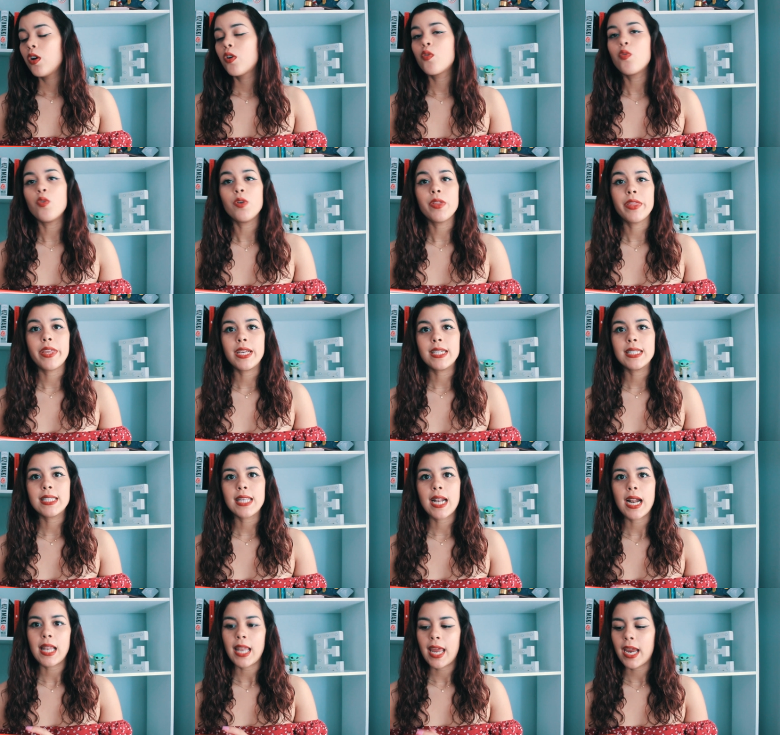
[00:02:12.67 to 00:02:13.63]
cool things
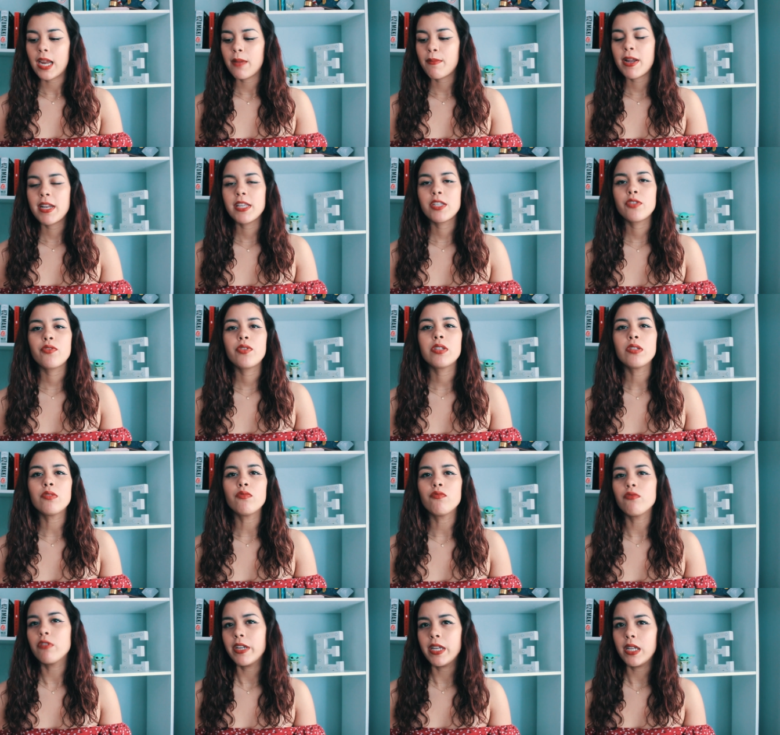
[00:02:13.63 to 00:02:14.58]
that I like about it, so it
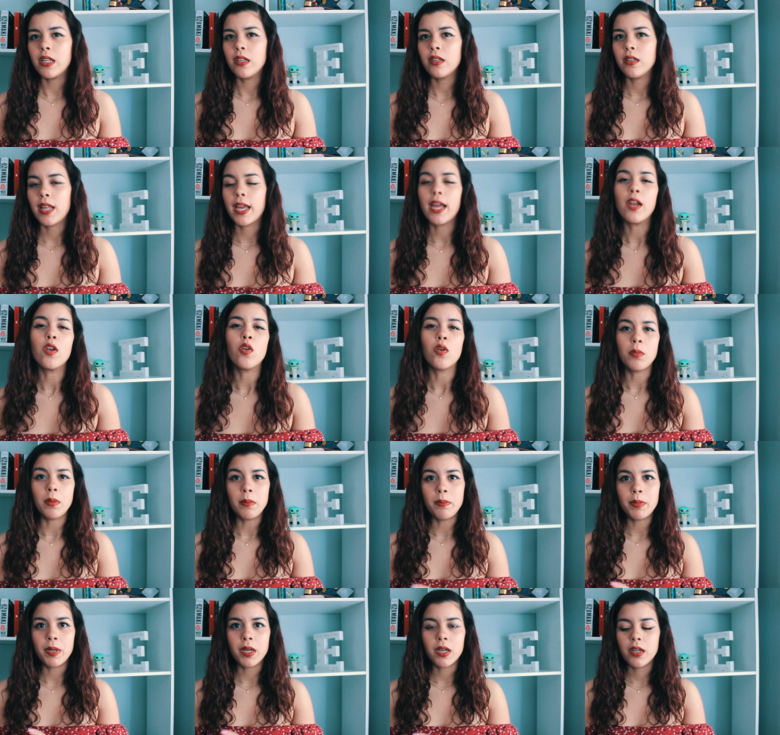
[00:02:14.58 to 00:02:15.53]
doesn't read like a
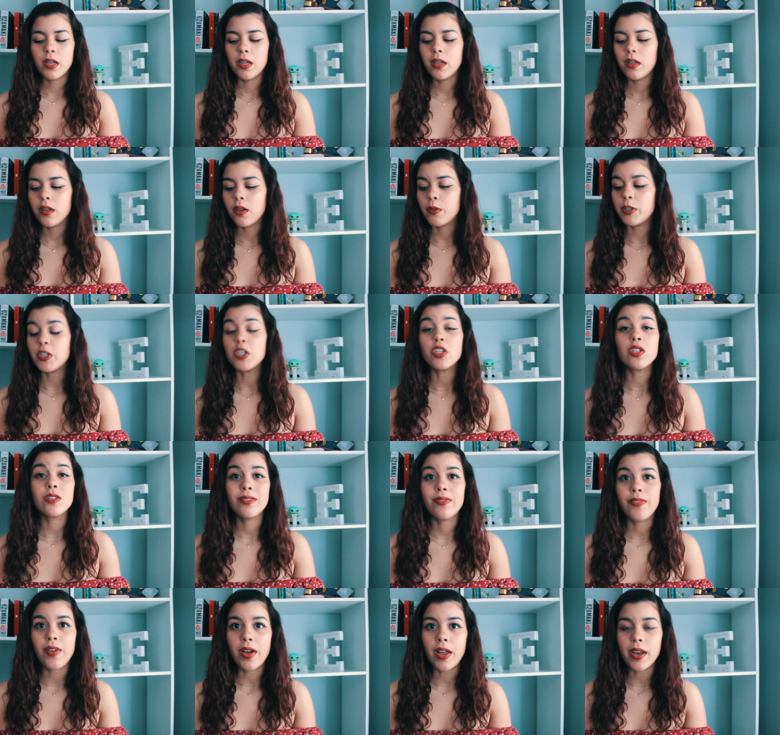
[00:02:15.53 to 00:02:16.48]
normal book, which
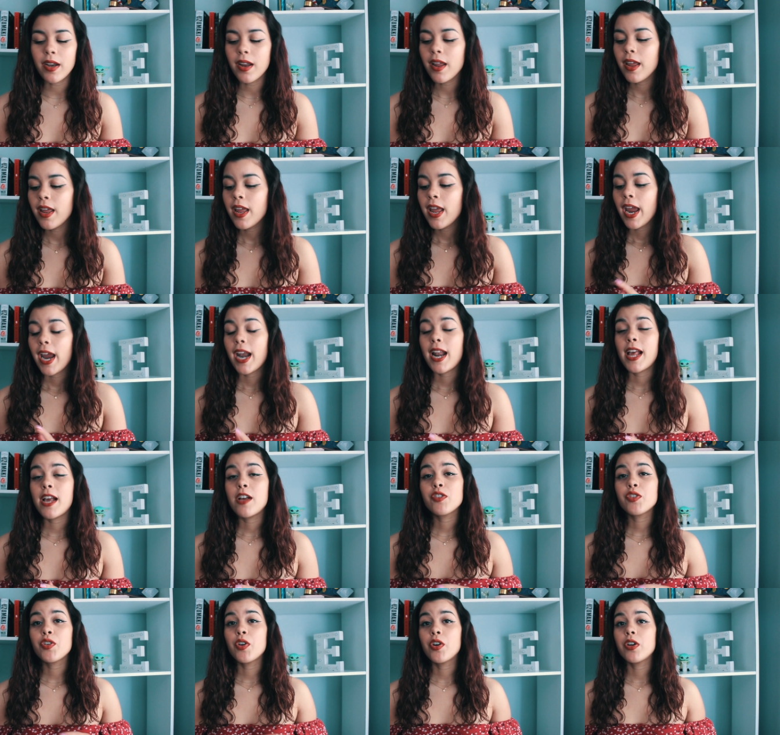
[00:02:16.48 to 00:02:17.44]
is fun. And I
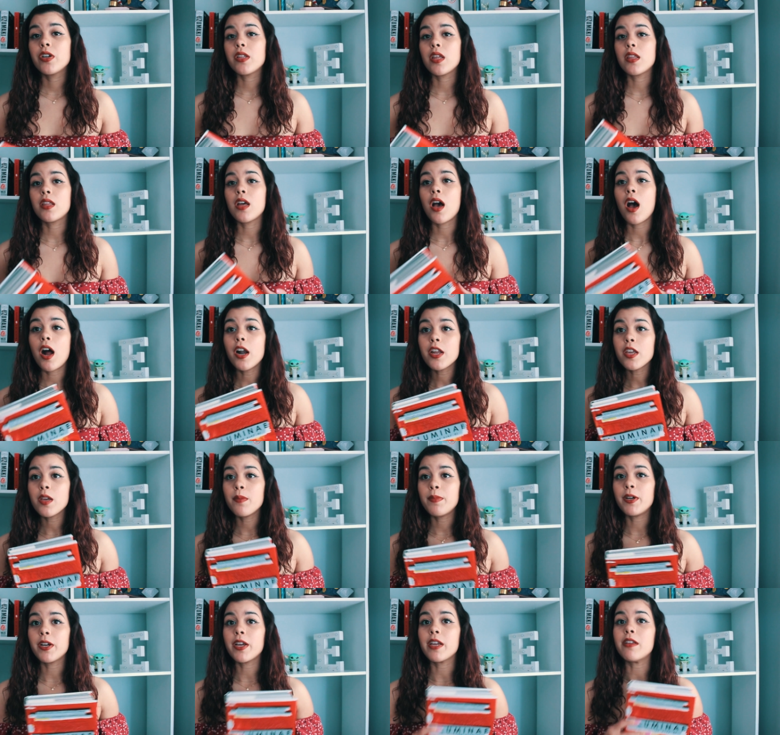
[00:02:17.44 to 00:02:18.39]
also heard that the
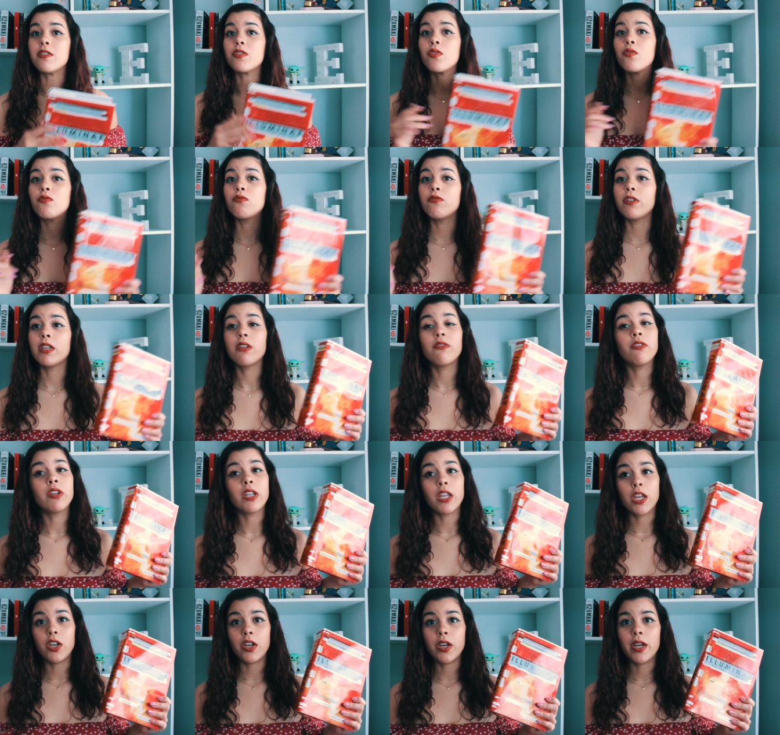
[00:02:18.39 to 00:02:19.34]
audiobook is really
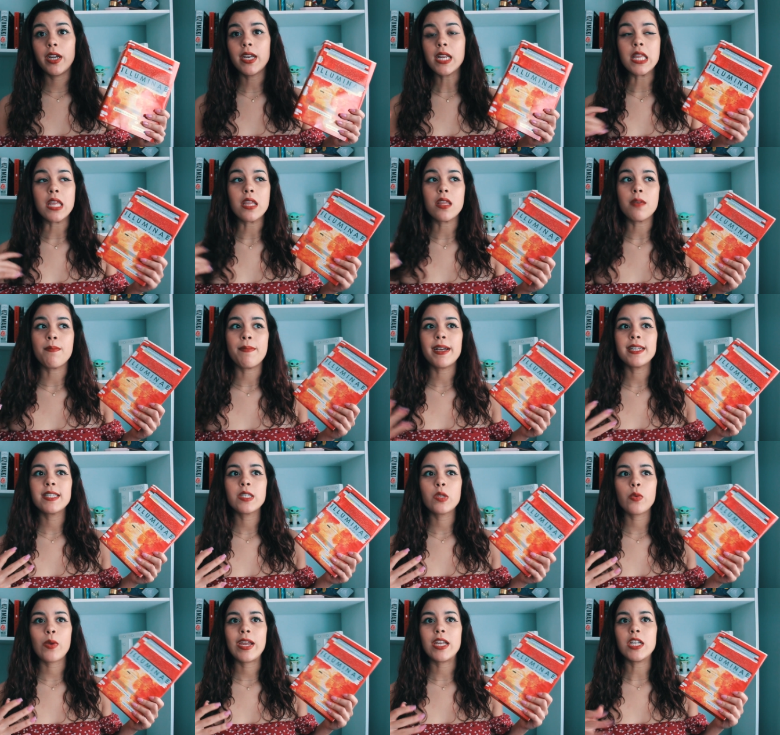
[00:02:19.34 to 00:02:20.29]
good, and the
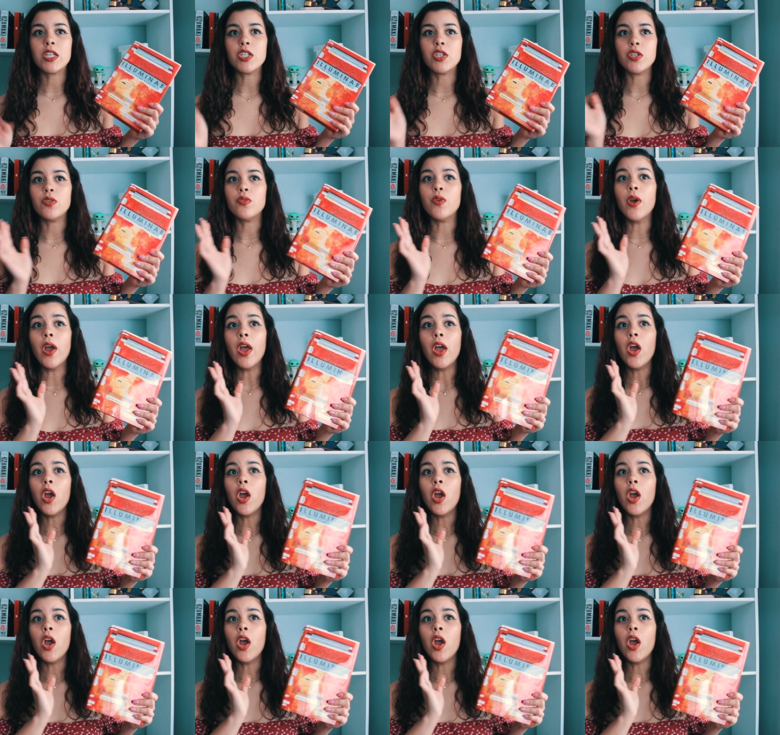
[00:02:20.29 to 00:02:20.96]
best way to